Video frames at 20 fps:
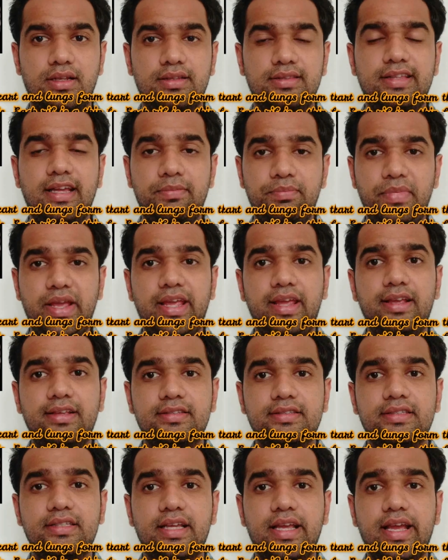that
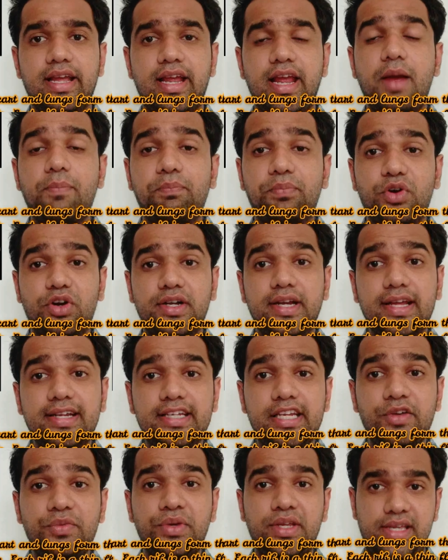makes a
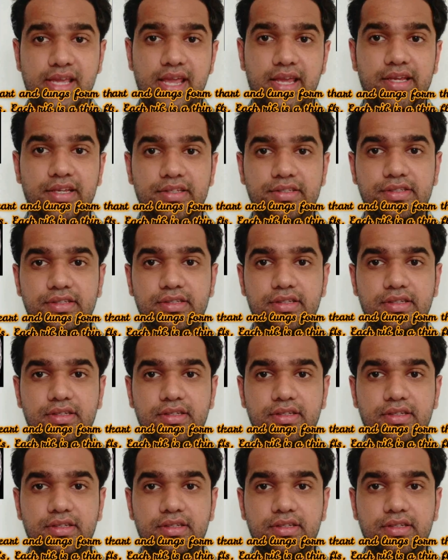protective cage,